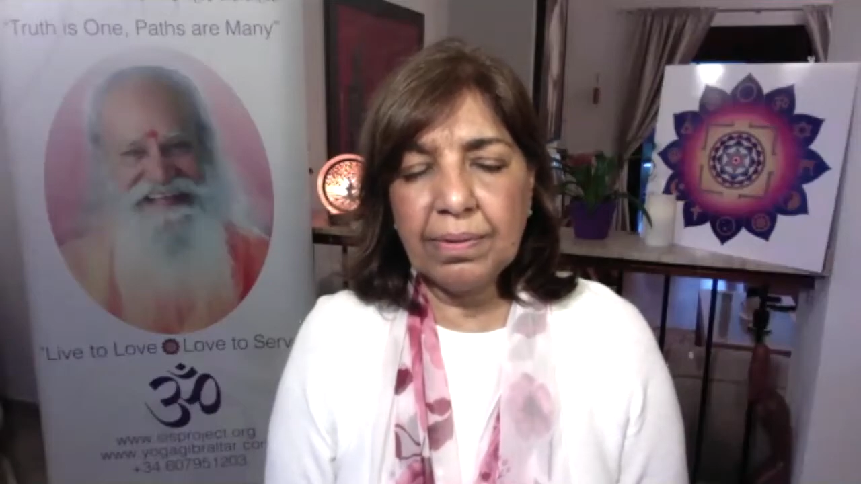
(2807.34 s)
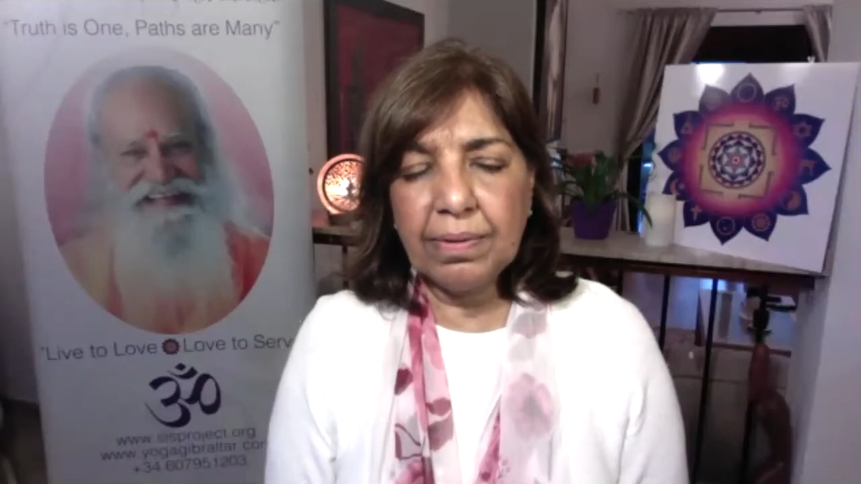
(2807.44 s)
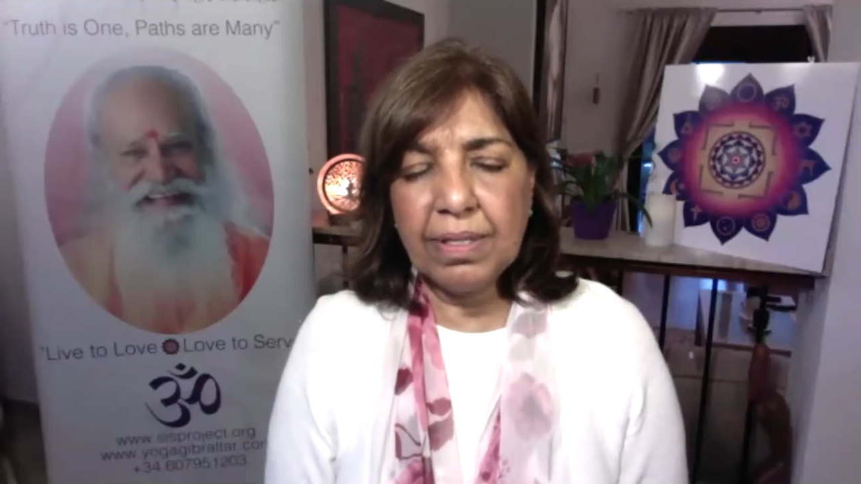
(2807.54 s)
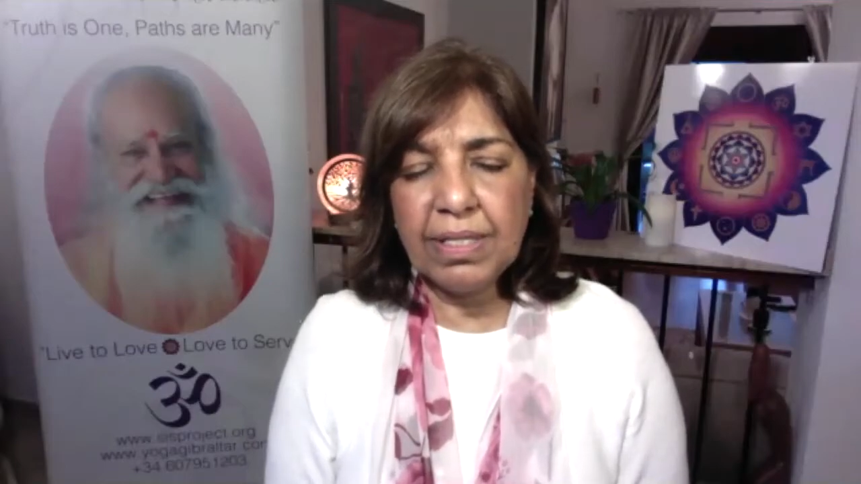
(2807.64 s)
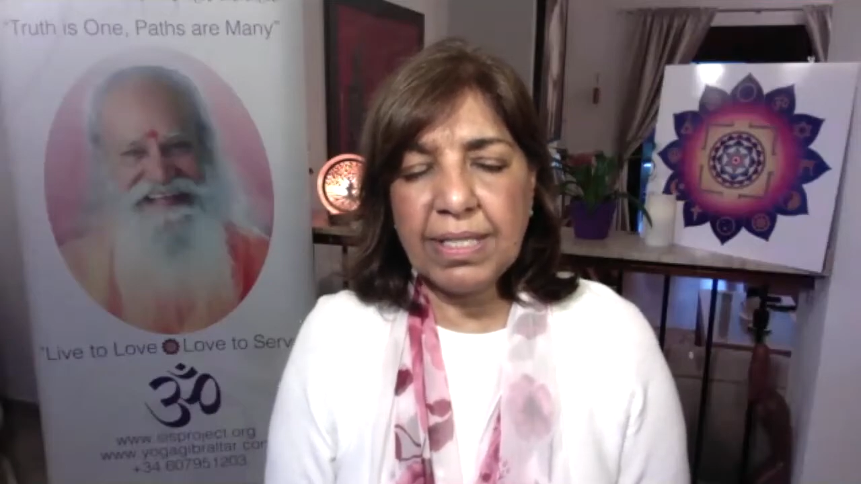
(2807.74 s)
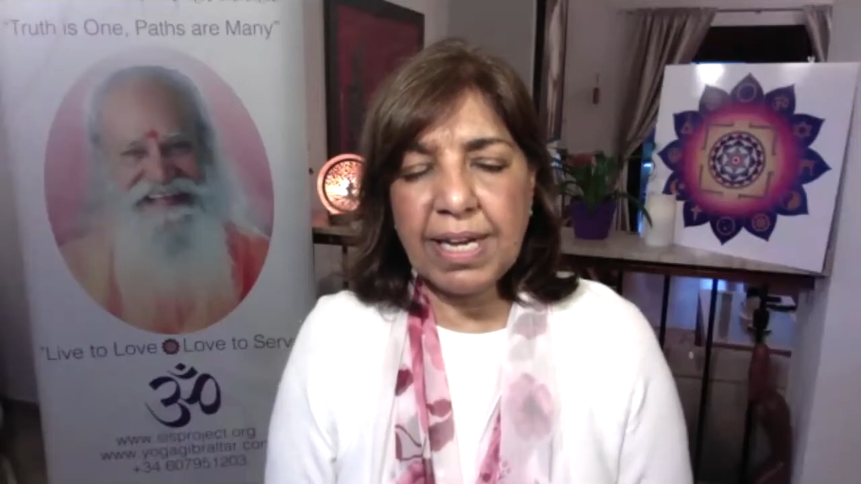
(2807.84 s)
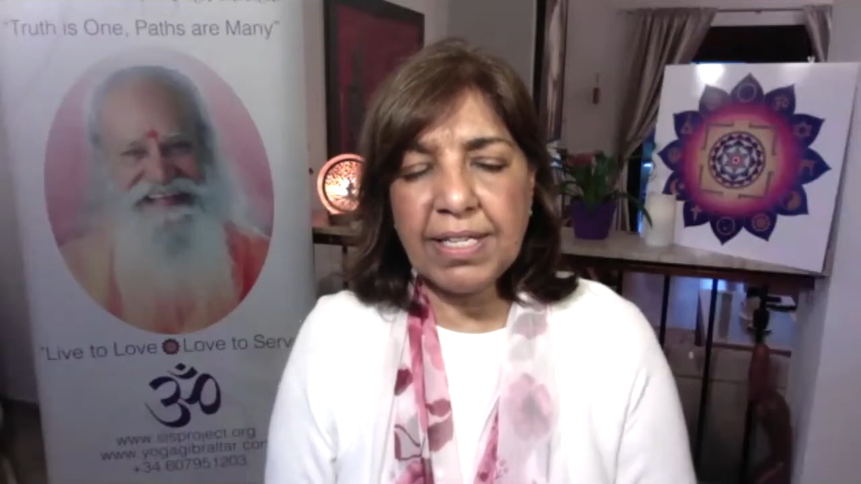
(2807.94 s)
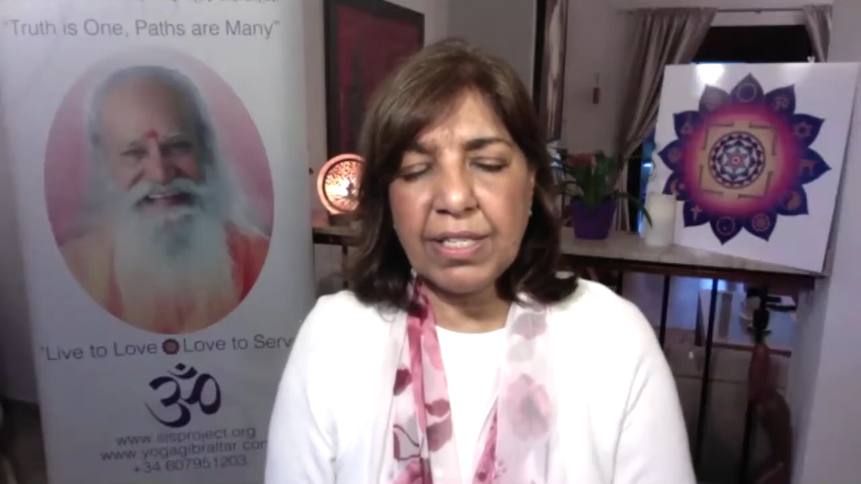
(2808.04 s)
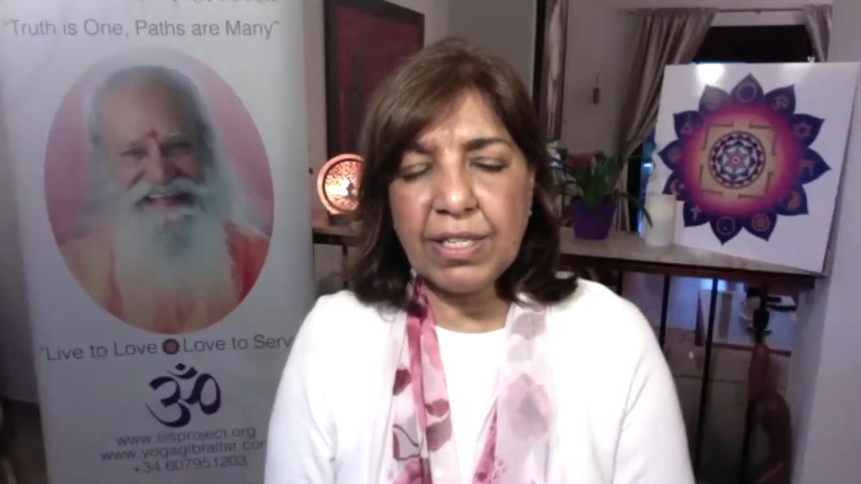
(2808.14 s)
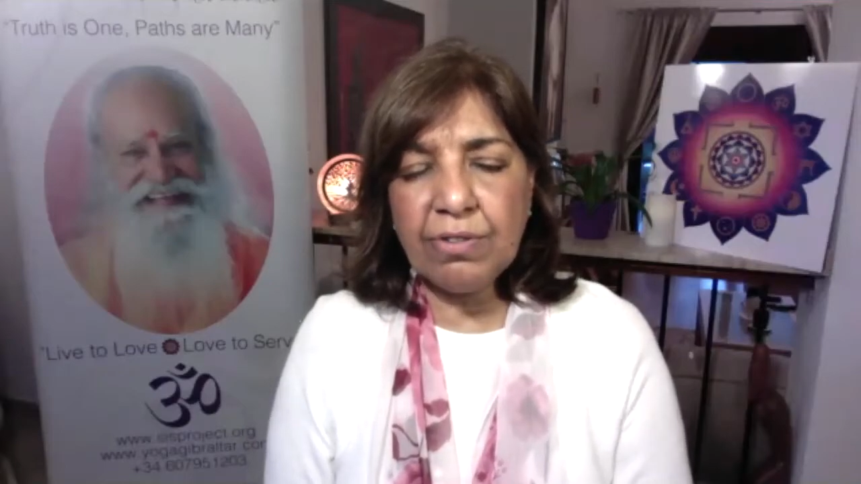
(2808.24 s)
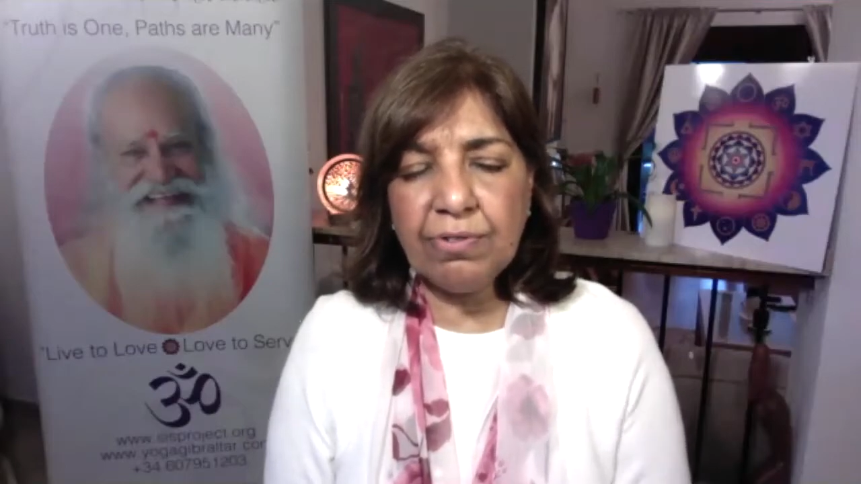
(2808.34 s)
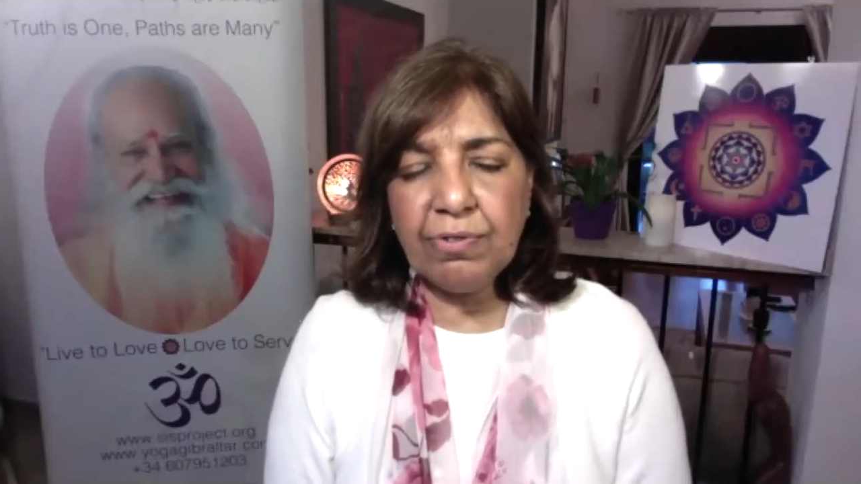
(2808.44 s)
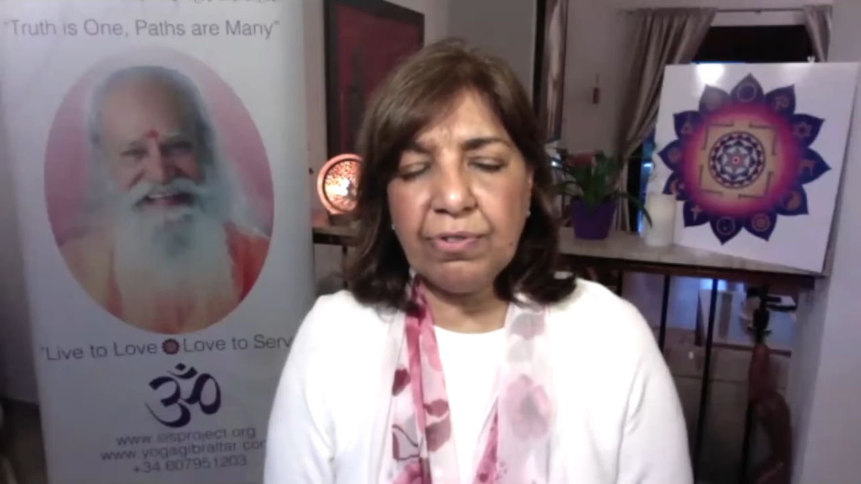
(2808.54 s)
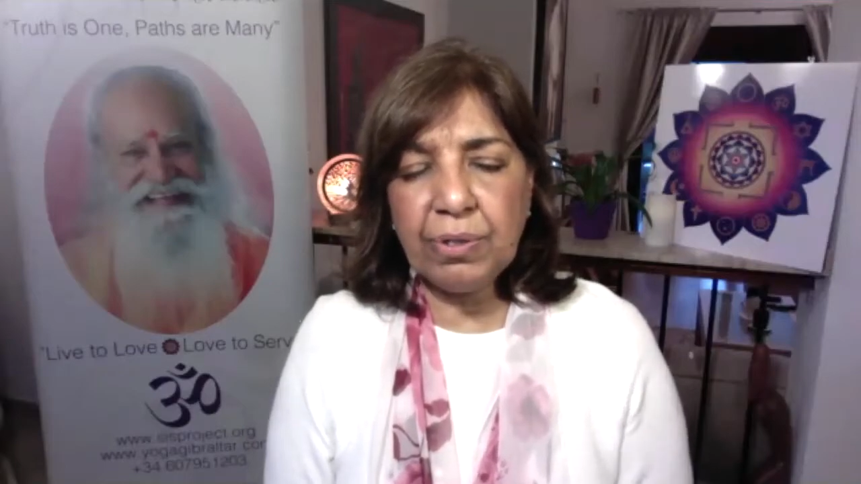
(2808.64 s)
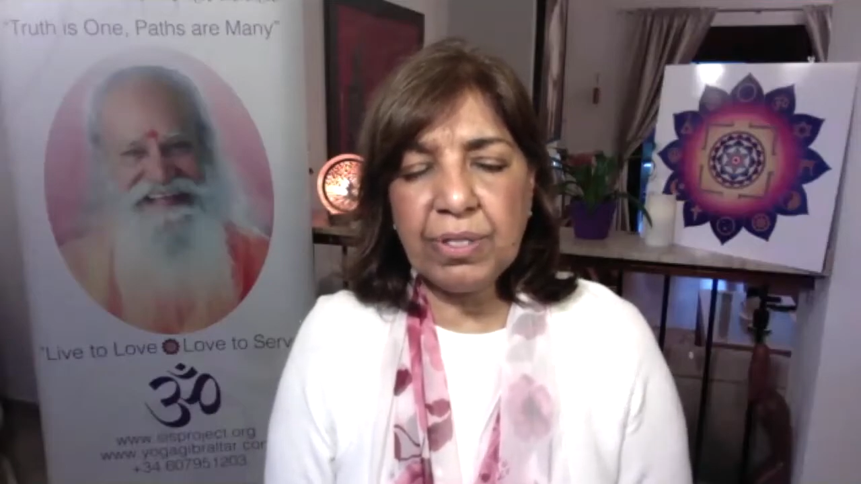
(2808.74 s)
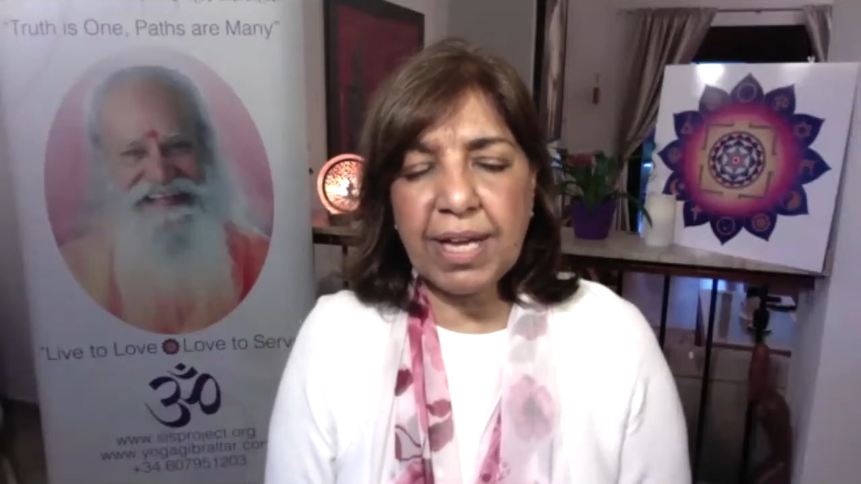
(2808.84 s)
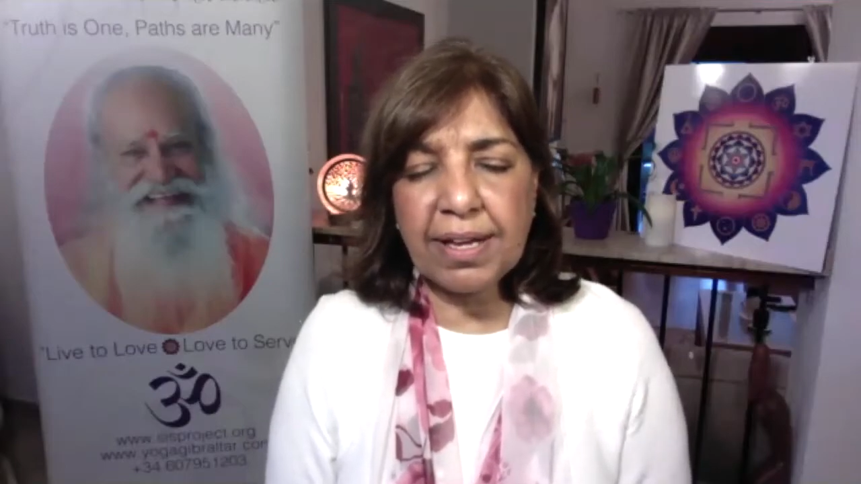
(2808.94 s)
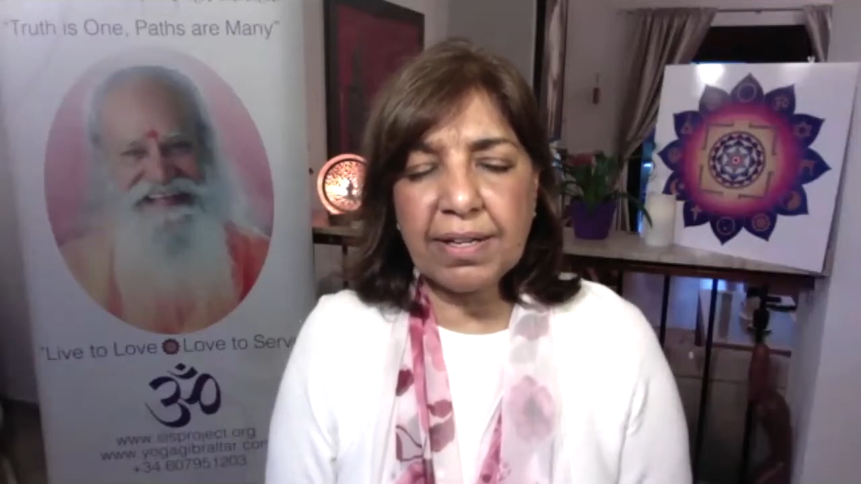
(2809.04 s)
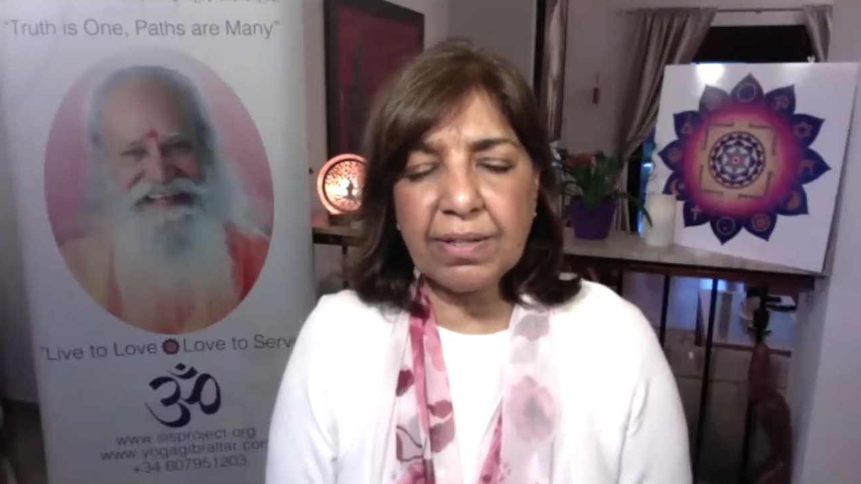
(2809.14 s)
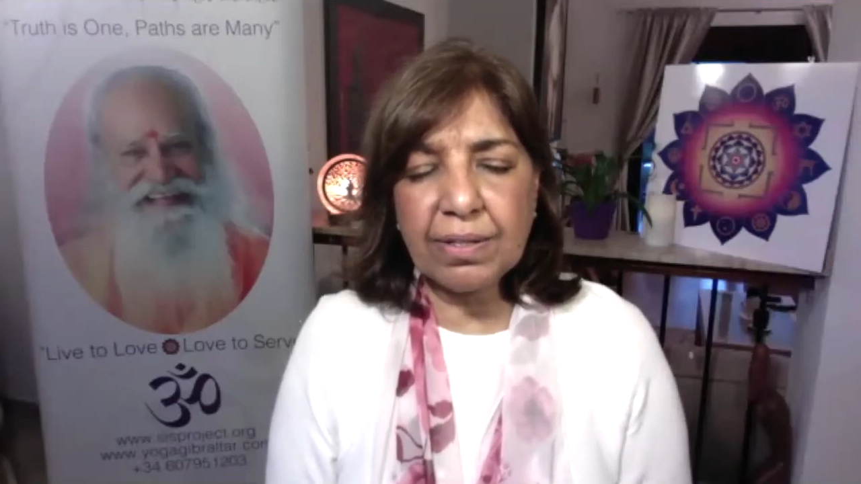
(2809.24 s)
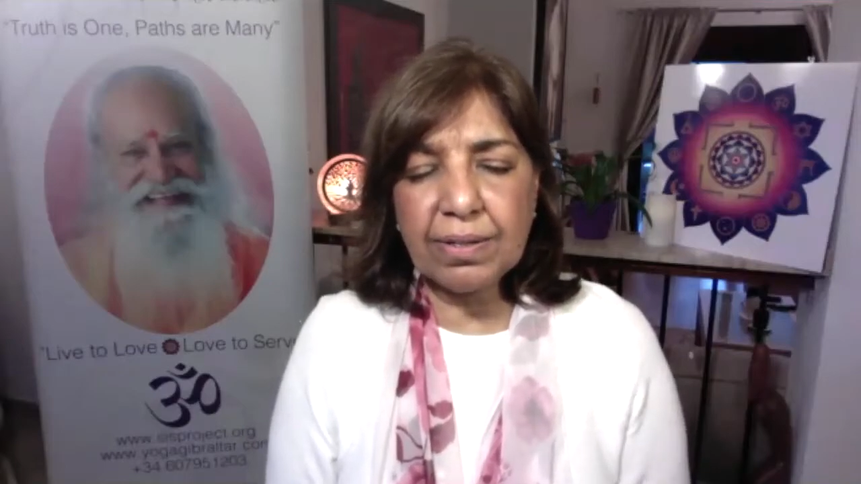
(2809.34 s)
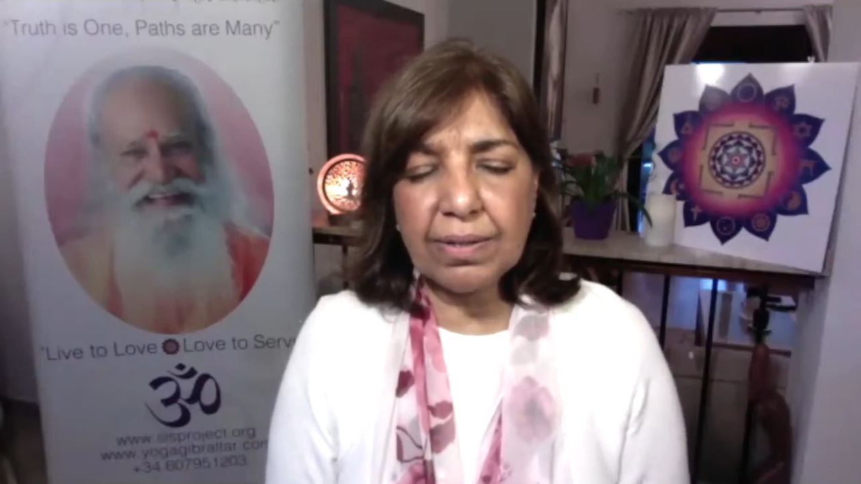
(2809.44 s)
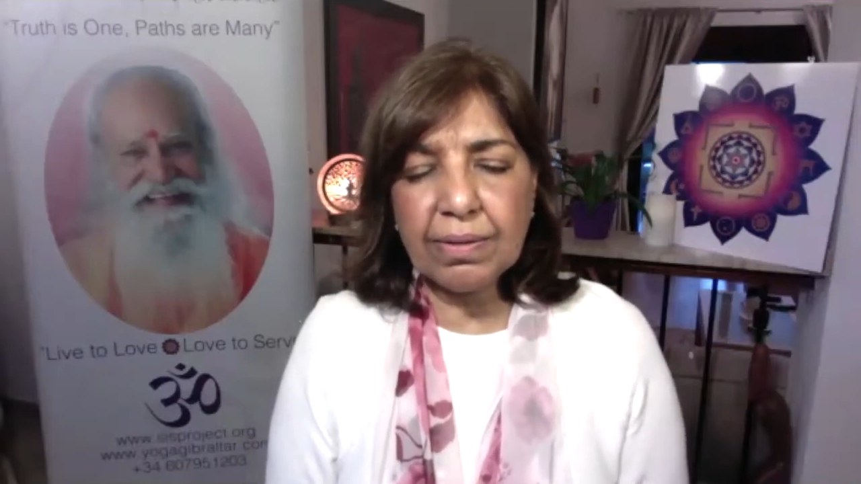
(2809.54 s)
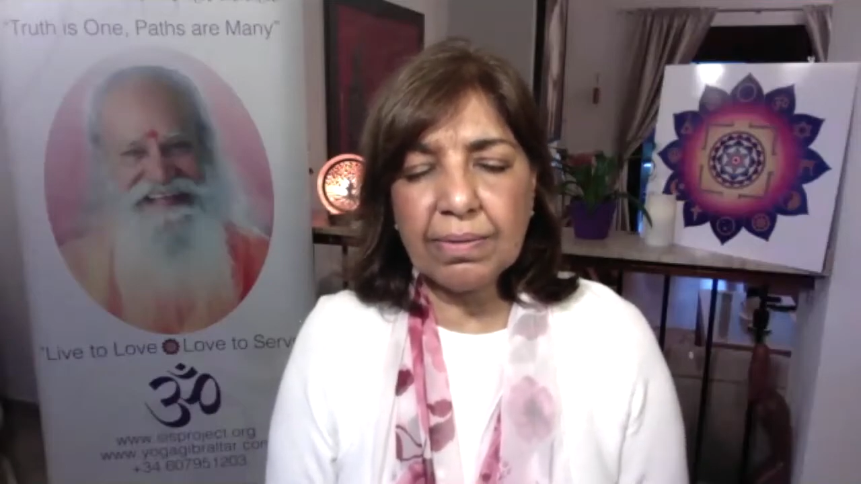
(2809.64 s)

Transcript: Stay still for a few seconds.